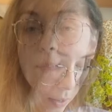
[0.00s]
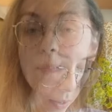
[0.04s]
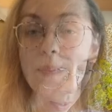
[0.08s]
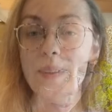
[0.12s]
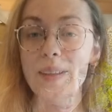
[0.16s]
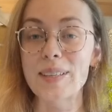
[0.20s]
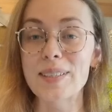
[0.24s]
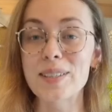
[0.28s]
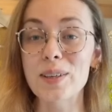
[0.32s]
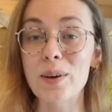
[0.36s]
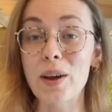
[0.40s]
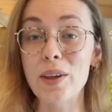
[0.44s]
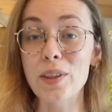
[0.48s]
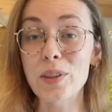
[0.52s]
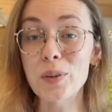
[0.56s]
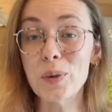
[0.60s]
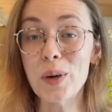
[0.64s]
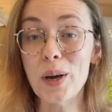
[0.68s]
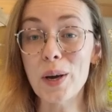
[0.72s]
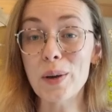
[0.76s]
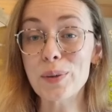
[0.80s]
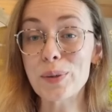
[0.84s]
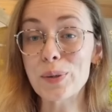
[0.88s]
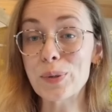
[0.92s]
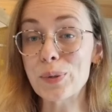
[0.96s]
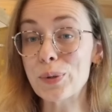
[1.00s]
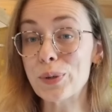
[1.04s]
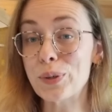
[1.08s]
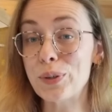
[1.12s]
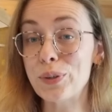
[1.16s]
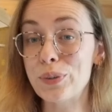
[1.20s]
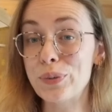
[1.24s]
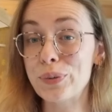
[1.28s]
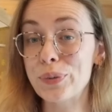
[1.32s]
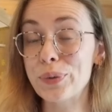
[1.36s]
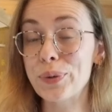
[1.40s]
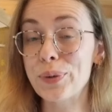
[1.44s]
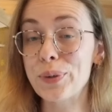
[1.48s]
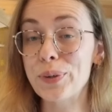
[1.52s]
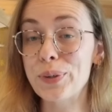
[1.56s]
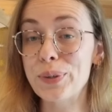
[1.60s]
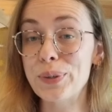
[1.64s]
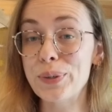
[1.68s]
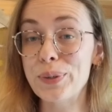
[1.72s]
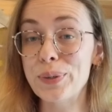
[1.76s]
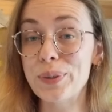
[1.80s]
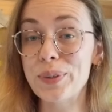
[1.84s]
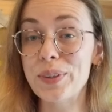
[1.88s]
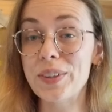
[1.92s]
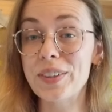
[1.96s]
So I thought I would talk you
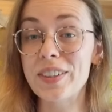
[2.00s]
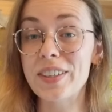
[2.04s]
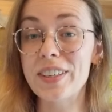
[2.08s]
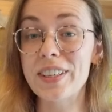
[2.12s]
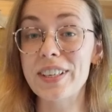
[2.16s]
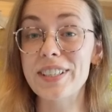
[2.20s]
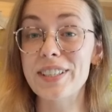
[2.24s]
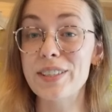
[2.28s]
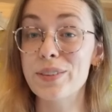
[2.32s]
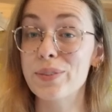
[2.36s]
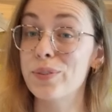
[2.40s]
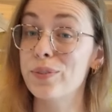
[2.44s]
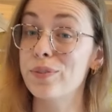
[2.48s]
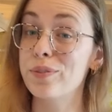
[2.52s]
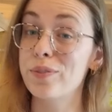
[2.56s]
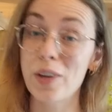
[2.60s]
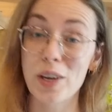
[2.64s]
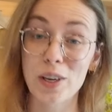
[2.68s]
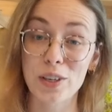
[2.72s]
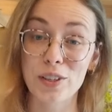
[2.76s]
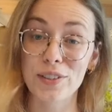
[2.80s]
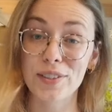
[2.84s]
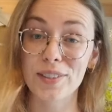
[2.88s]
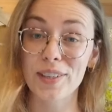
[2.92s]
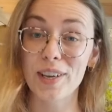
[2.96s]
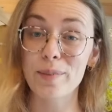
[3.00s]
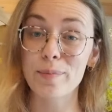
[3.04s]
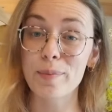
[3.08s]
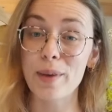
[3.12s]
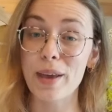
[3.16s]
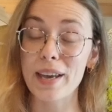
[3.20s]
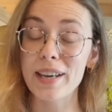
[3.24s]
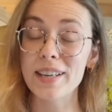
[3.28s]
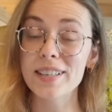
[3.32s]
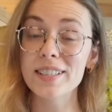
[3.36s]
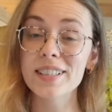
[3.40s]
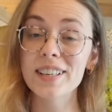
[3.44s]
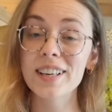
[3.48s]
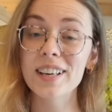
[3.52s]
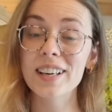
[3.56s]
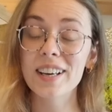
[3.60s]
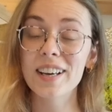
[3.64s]
through the different versions I made.